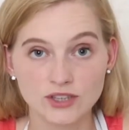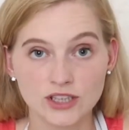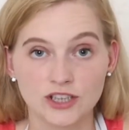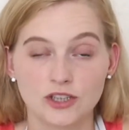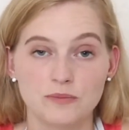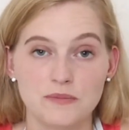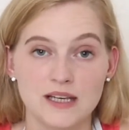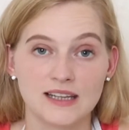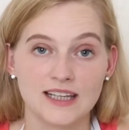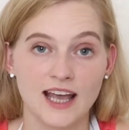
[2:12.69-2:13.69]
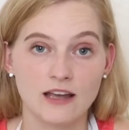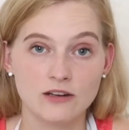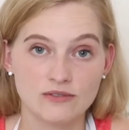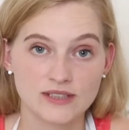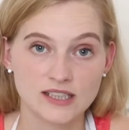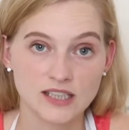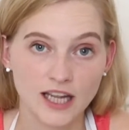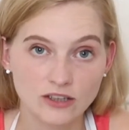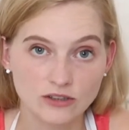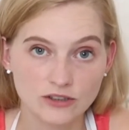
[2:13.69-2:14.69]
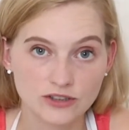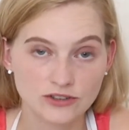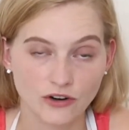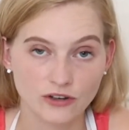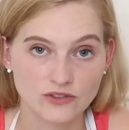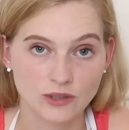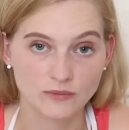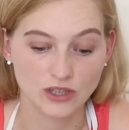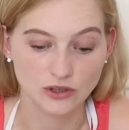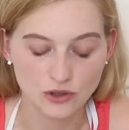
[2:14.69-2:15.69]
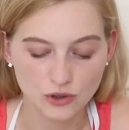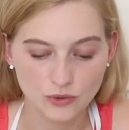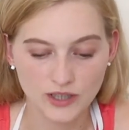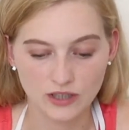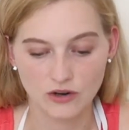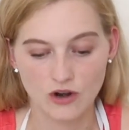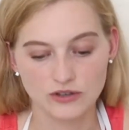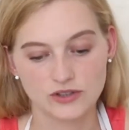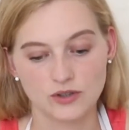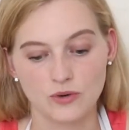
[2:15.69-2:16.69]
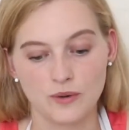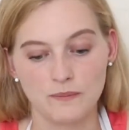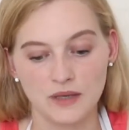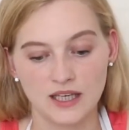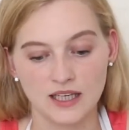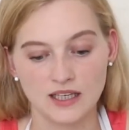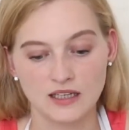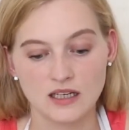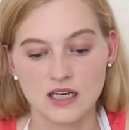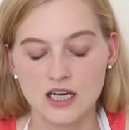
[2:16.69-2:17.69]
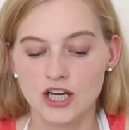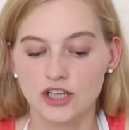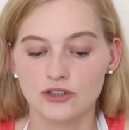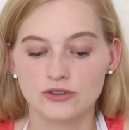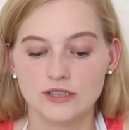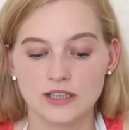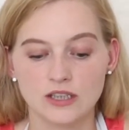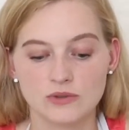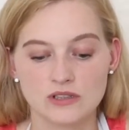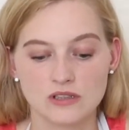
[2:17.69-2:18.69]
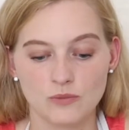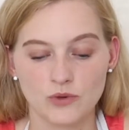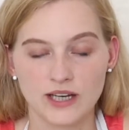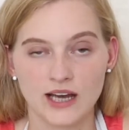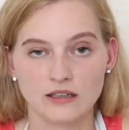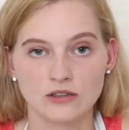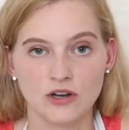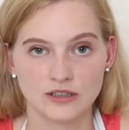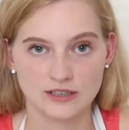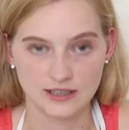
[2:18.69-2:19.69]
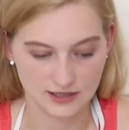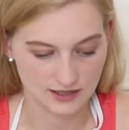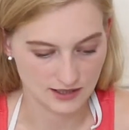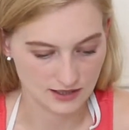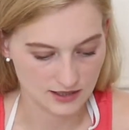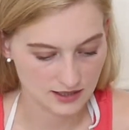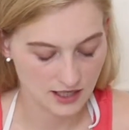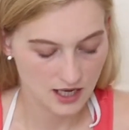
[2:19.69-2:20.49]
It could mean the end of a cycle, start of something new. It could also mean you're dealing with someone at a long distance.